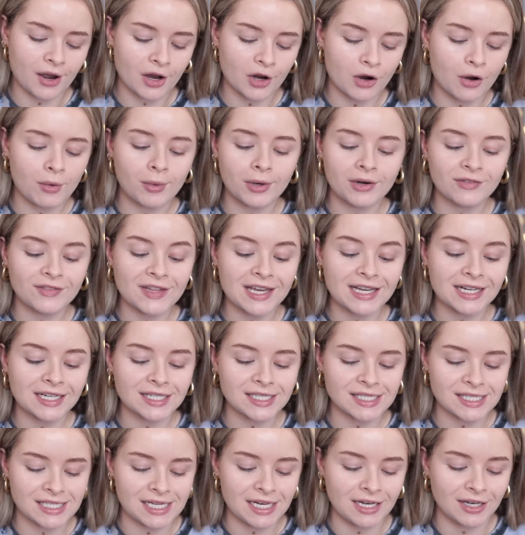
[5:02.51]
I got one of their
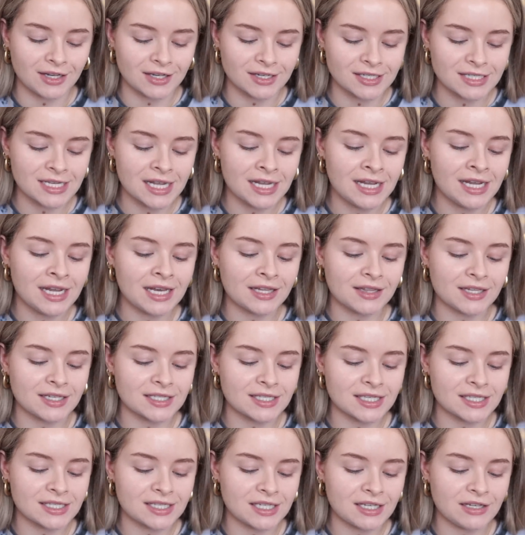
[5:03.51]
concealers.
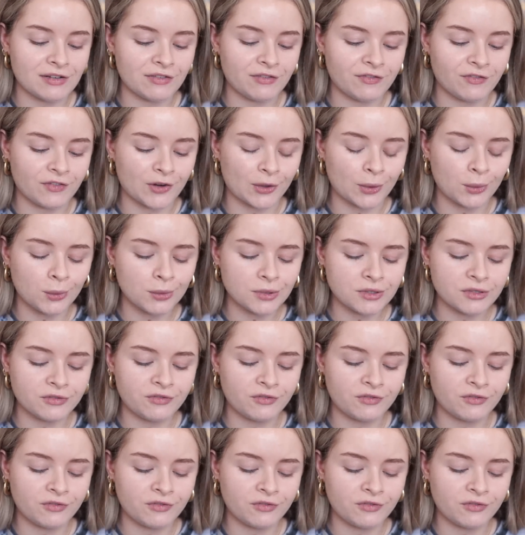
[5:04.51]
This is the Flaunt